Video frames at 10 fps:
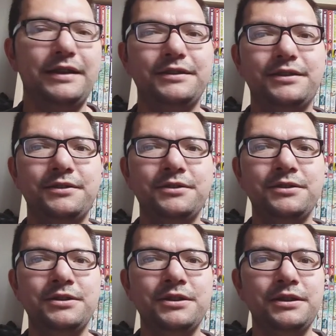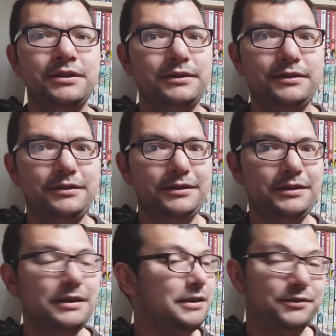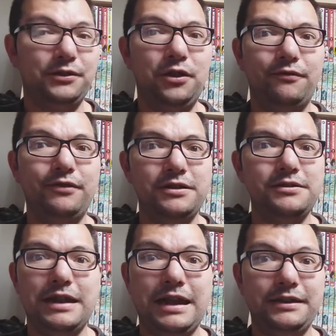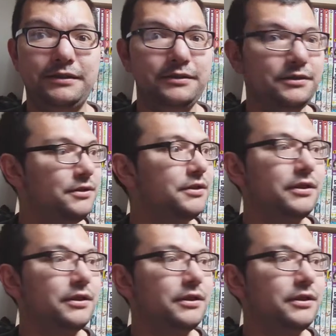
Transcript: and yeah, it's a lot of fun, and